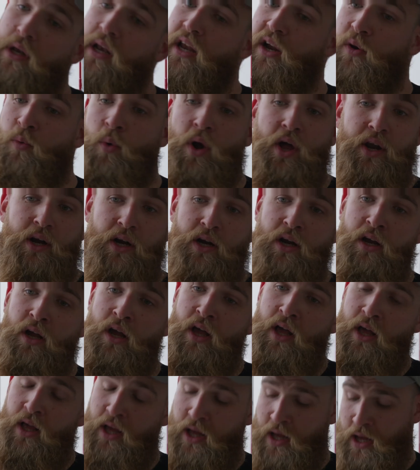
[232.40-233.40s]
clear water,
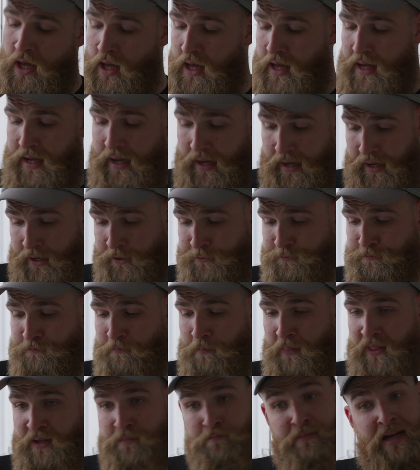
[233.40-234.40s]

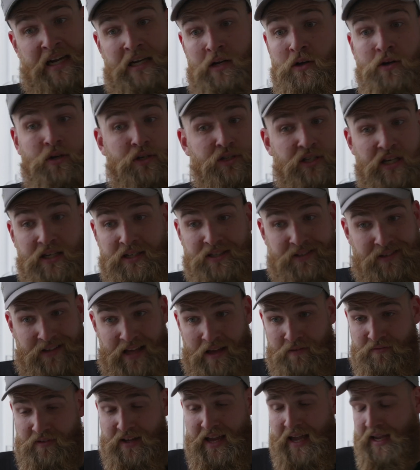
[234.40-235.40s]
matte lures
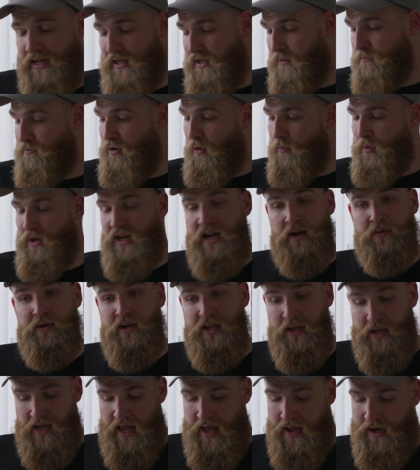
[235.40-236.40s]
have gained in
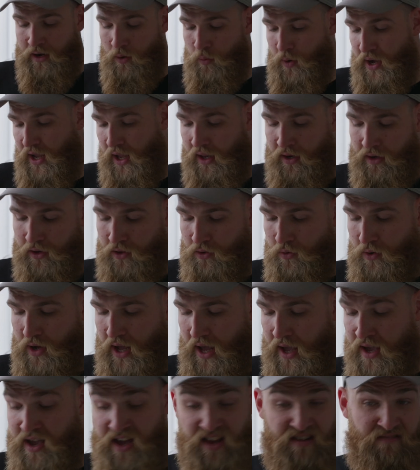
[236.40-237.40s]
popularity anyway in the
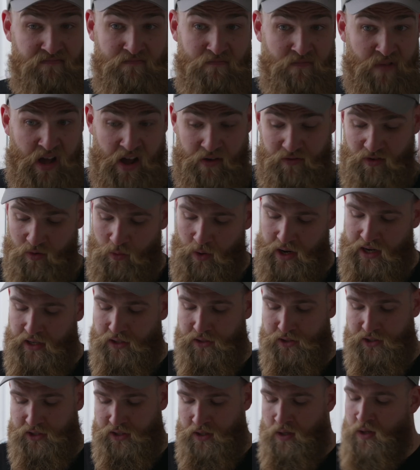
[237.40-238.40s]
UK and everywhere
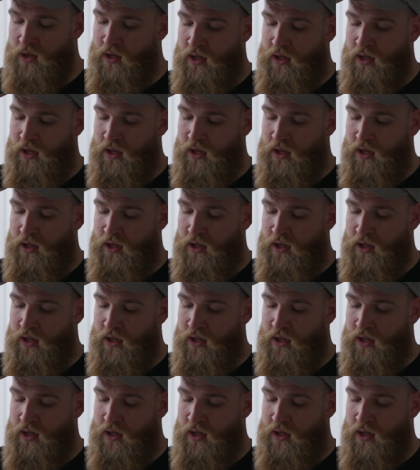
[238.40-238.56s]
else.